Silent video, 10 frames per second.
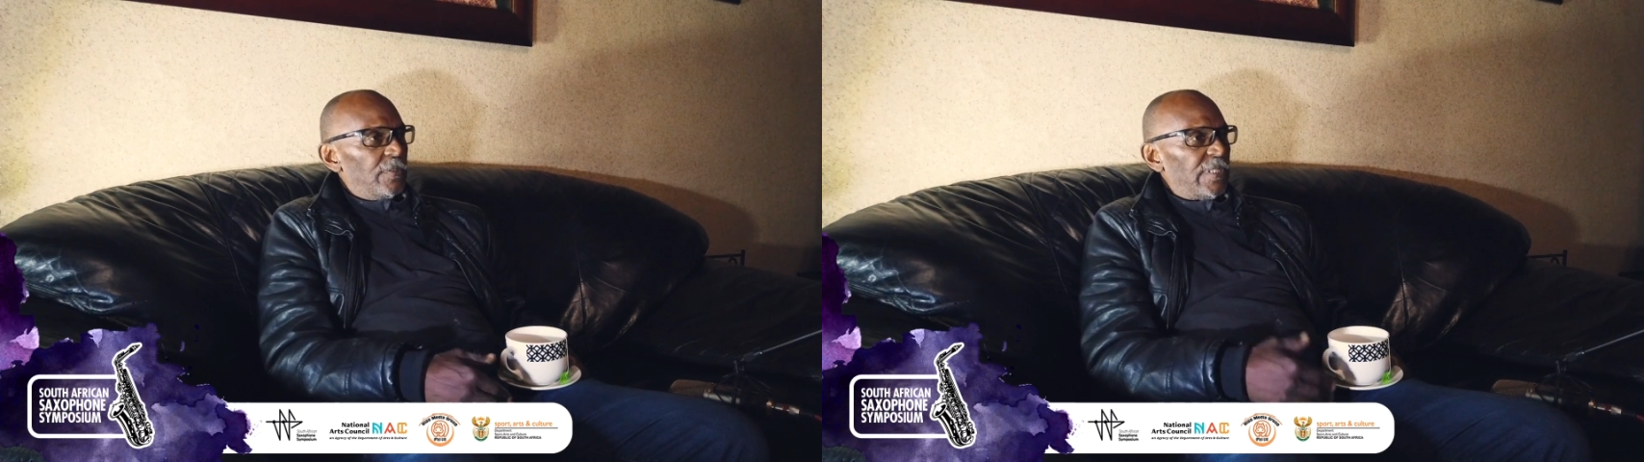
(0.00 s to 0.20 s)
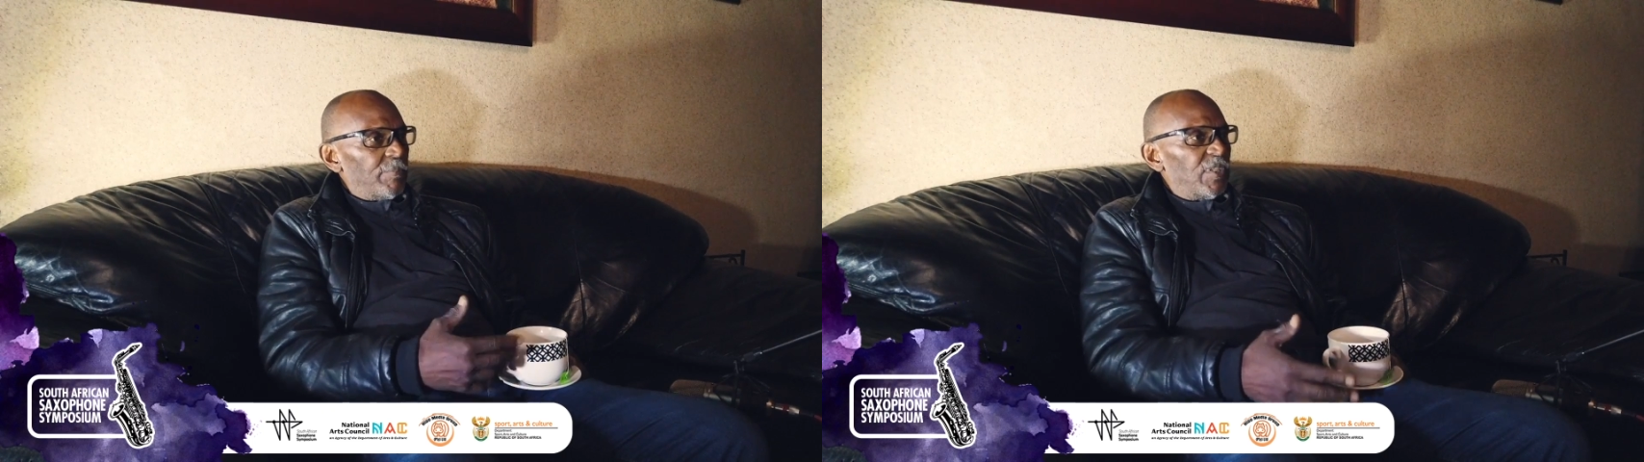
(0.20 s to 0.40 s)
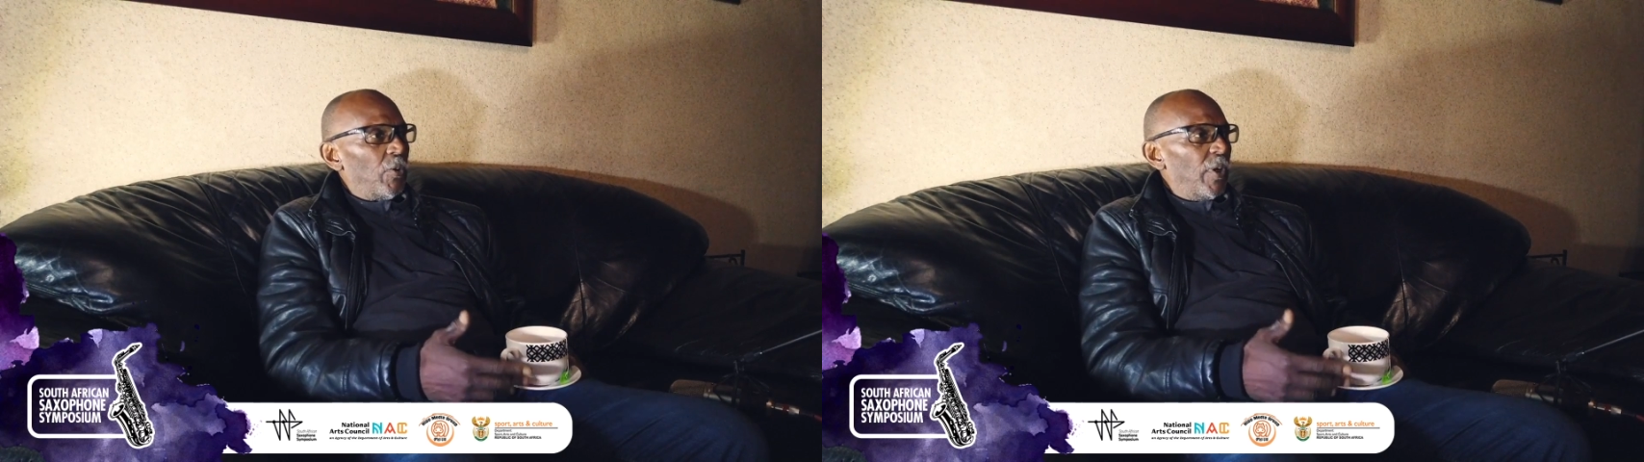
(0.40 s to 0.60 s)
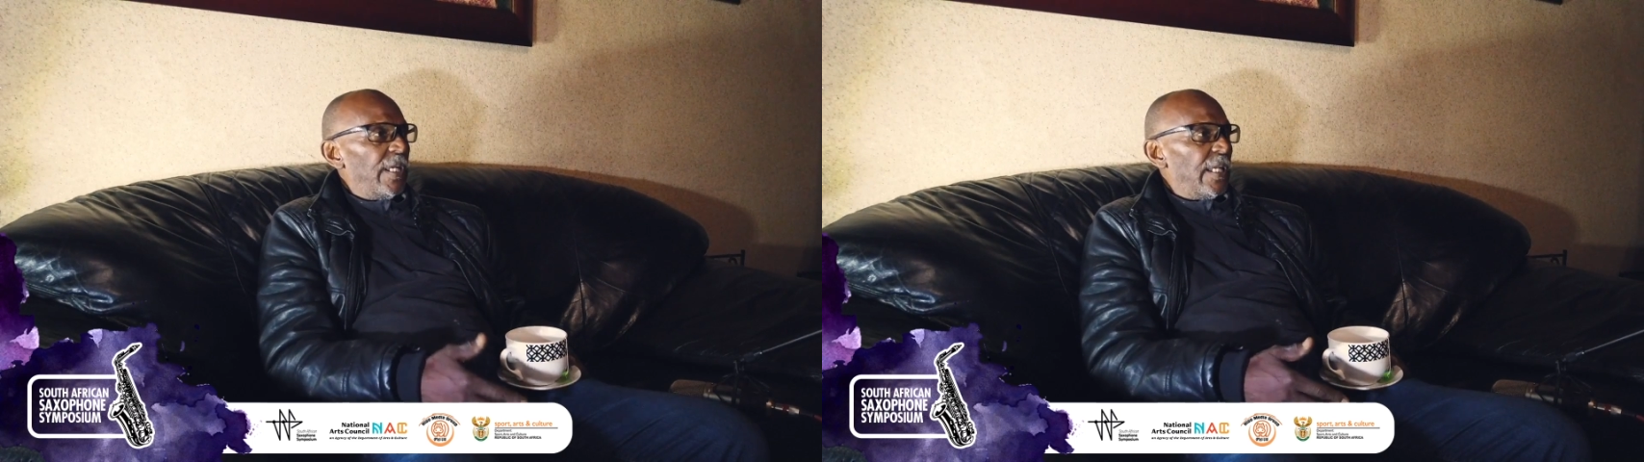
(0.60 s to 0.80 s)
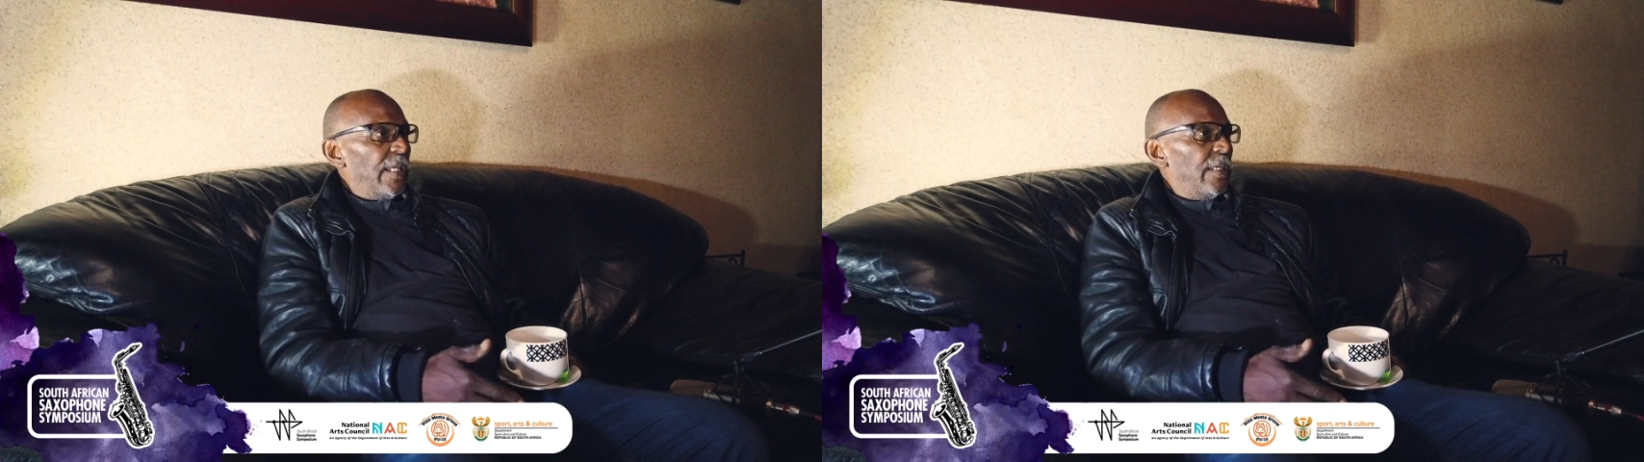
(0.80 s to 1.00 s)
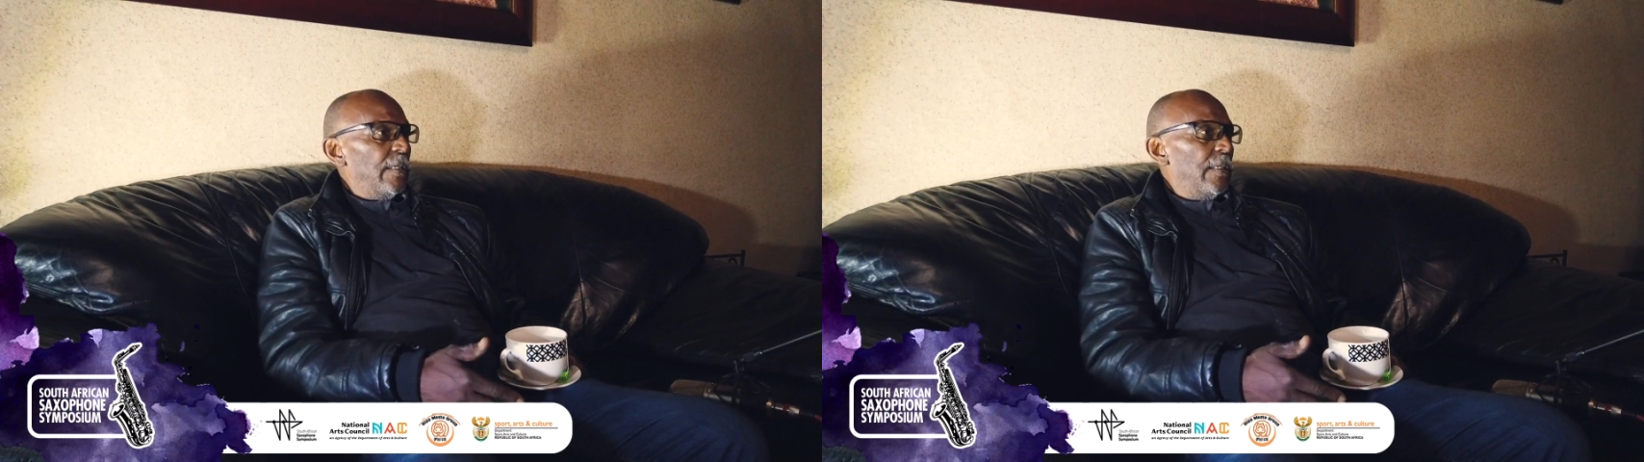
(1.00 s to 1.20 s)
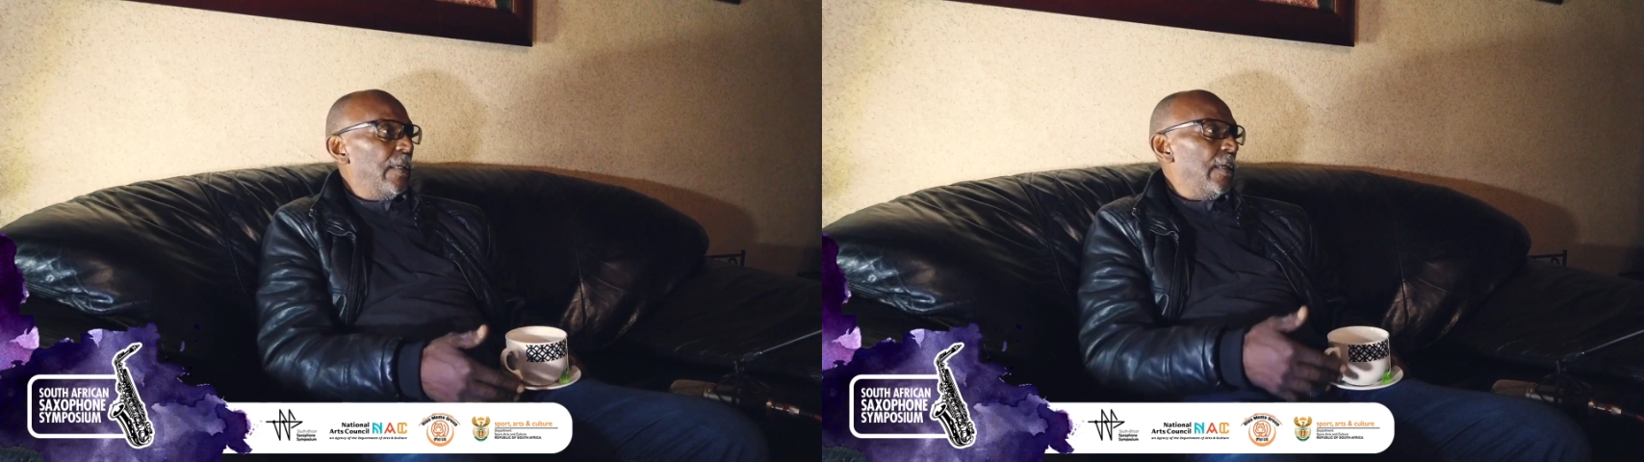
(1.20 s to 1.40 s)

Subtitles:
subsequently,